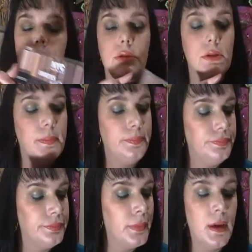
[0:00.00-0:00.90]
Natural.
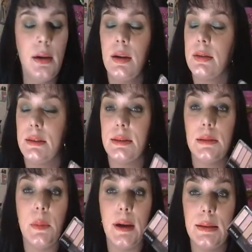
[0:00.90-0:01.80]
This
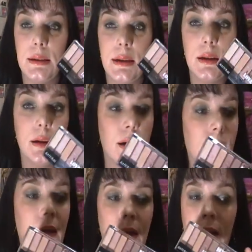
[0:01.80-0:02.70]
is amazing.
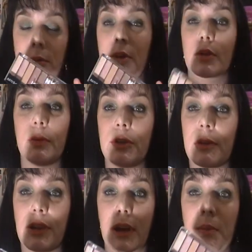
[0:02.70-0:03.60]
I'm not going to spend
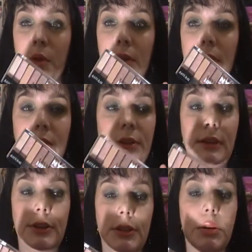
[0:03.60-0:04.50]
too much time on it. Just
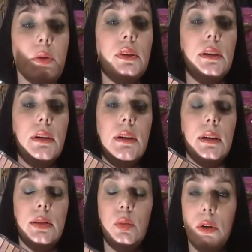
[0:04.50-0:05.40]
to let you know,
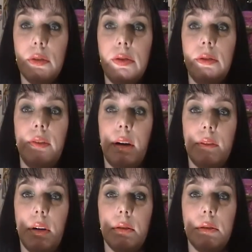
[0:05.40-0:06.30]
it's worth the
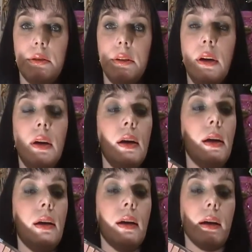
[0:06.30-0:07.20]
$5.
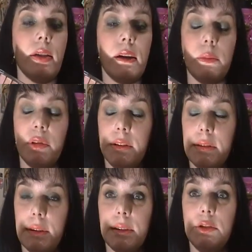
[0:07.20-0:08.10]
And then it
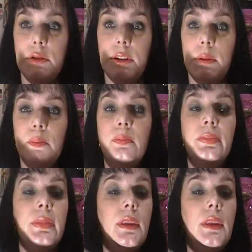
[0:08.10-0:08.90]
blends like a dream.